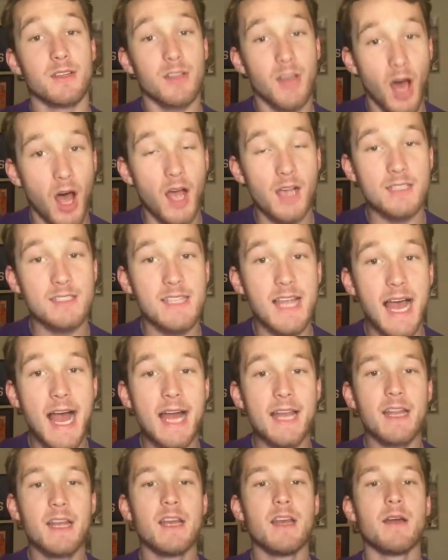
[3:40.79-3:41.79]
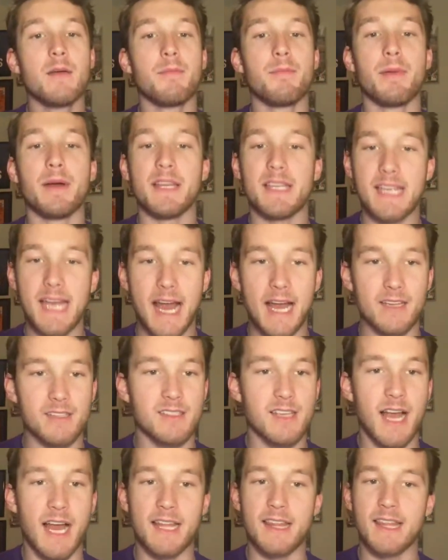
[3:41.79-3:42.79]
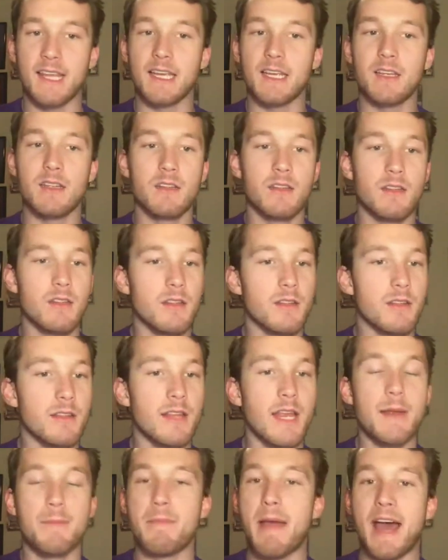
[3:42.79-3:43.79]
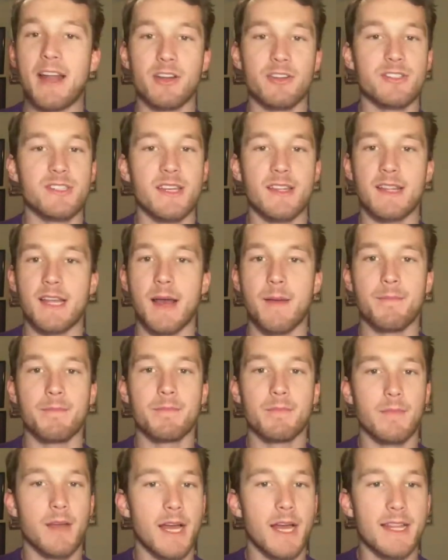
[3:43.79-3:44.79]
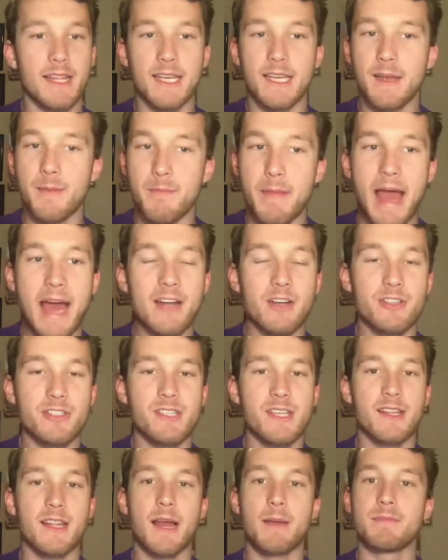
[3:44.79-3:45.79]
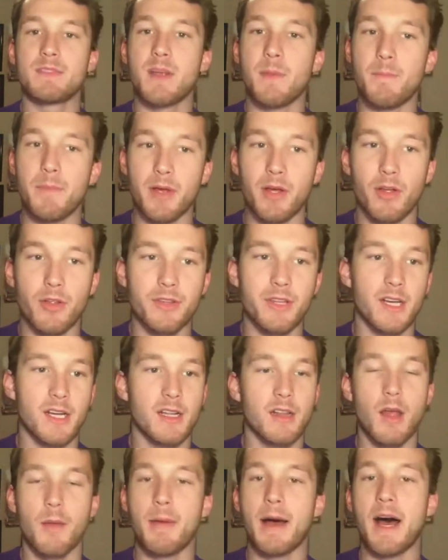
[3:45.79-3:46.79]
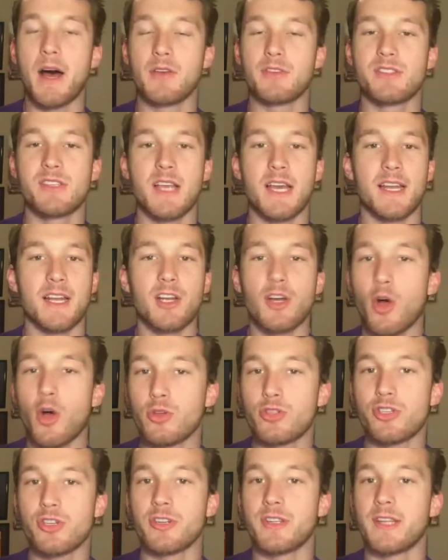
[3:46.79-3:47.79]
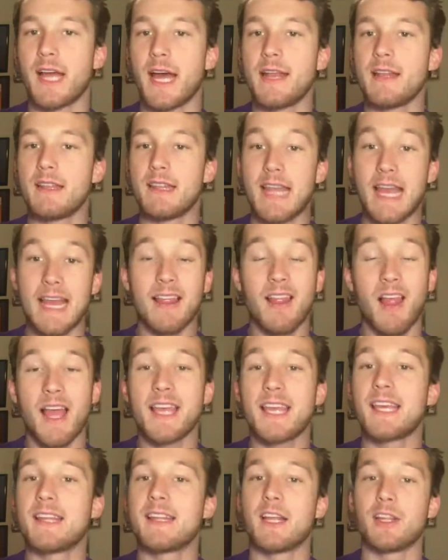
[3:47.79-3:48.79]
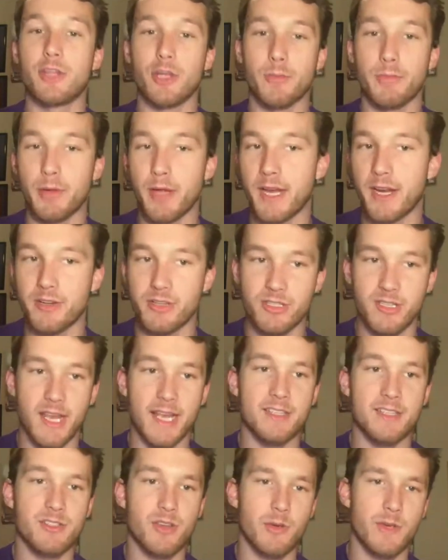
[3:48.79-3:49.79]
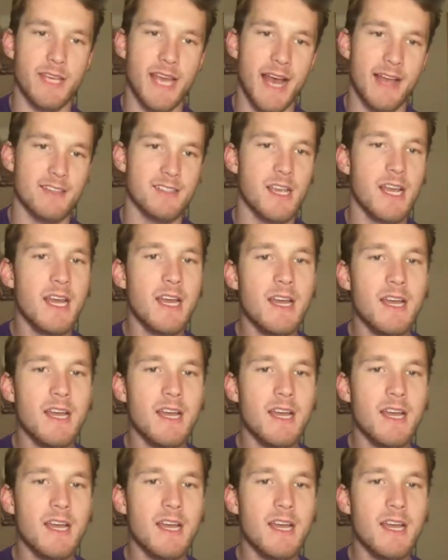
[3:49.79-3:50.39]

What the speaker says: caused that, but yes, I think it matters to them. I think it matters to them to build a clubhouse and a culture that they like and that their players like. So yes,